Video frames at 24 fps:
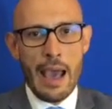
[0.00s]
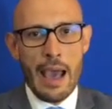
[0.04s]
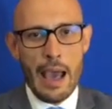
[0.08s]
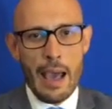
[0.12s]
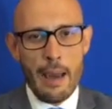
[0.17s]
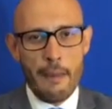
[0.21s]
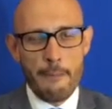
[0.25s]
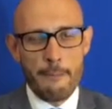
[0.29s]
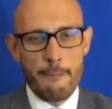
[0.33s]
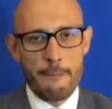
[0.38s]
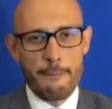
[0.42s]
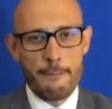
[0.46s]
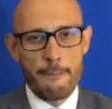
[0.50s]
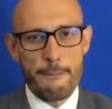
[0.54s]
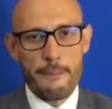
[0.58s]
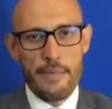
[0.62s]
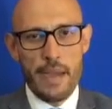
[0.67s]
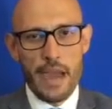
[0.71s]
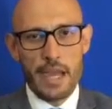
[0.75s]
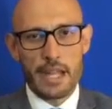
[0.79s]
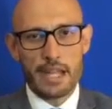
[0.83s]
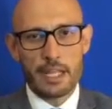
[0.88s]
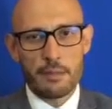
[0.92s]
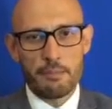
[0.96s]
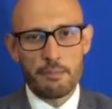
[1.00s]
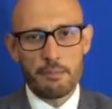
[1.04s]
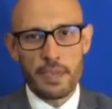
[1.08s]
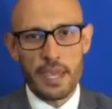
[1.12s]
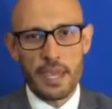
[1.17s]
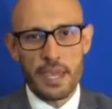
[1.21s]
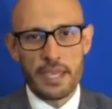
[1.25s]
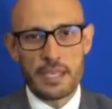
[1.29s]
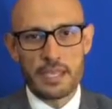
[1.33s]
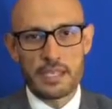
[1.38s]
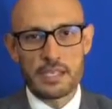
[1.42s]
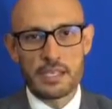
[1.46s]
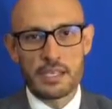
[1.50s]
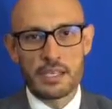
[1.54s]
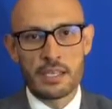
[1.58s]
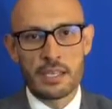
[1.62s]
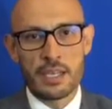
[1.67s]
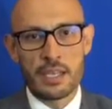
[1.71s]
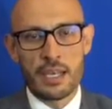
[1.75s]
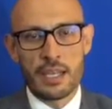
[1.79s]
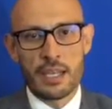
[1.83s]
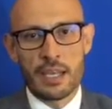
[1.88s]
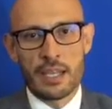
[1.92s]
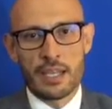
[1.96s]
a metal piece
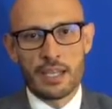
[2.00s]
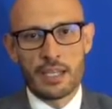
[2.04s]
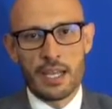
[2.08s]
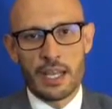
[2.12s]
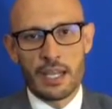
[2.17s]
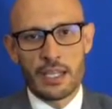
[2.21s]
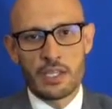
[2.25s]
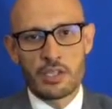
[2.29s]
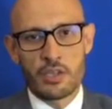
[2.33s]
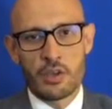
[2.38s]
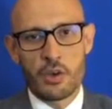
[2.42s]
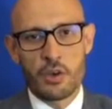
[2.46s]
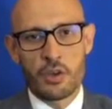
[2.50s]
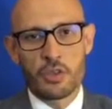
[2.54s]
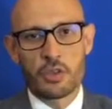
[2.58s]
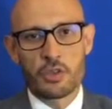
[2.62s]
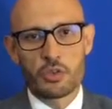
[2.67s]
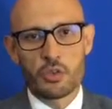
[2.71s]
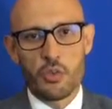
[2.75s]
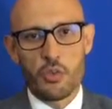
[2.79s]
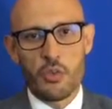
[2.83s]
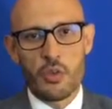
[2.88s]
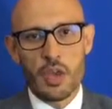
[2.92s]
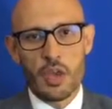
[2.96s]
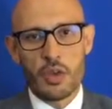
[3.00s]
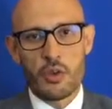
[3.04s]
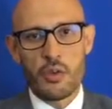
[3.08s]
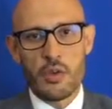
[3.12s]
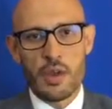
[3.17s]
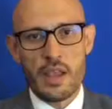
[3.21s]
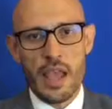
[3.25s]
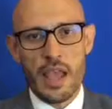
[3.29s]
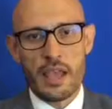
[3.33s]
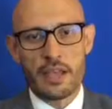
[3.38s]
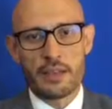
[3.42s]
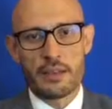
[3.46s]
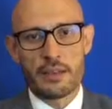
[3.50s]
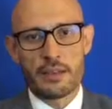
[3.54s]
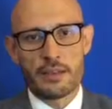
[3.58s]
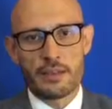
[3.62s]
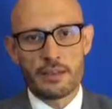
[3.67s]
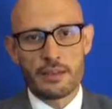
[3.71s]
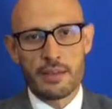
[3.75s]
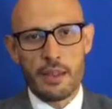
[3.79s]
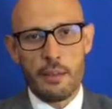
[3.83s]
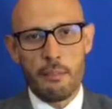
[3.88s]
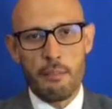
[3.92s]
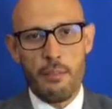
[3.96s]
that is going to recreate
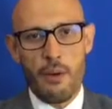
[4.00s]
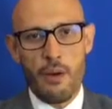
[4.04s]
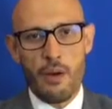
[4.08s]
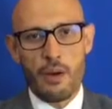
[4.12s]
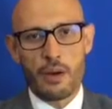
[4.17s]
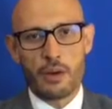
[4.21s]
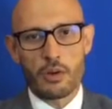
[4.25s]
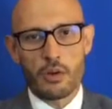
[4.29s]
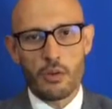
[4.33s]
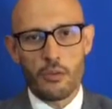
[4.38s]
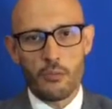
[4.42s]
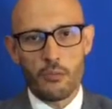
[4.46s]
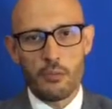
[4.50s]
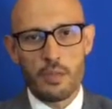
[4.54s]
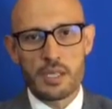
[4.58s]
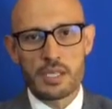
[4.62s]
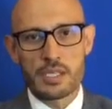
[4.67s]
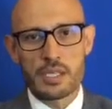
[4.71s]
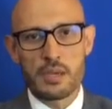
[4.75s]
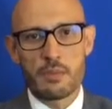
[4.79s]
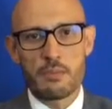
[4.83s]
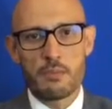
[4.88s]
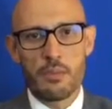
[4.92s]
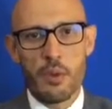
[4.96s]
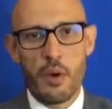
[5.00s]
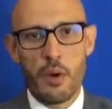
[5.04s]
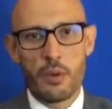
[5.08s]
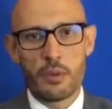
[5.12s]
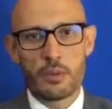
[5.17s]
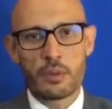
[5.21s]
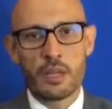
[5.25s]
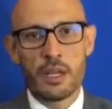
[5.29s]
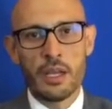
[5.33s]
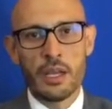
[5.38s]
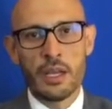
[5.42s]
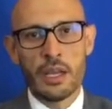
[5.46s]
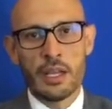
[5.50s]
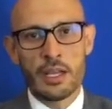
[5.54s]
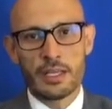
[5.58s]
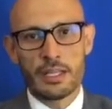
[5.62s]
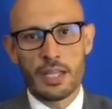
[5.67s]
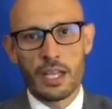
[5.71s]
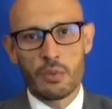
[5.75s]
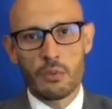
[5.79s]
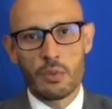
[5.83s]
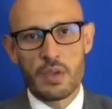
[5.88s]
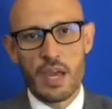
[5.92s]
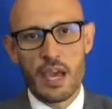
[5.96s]
the part of missing bone
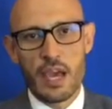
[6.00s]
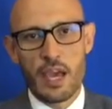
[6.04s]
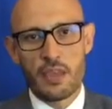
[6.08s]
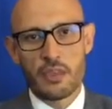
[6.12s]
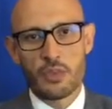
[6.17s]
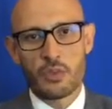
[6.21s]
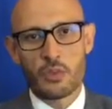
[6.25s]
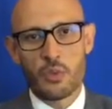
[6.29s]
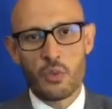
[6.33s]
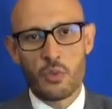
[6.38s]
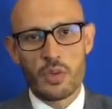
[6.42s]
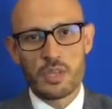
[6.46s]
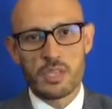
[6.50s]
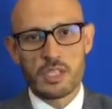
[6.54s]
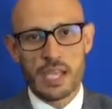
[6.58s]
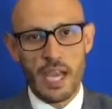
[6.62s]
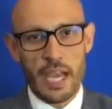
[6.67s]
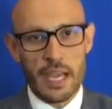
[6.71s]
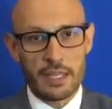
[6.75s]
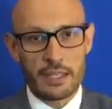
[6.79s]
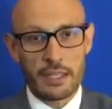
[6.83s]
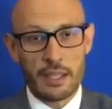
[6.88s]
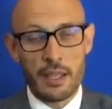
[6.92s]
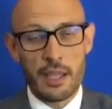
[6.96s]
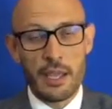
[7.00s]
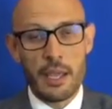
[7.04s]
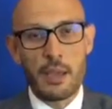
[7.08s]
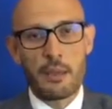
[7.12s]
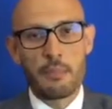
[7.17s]
that we have to resect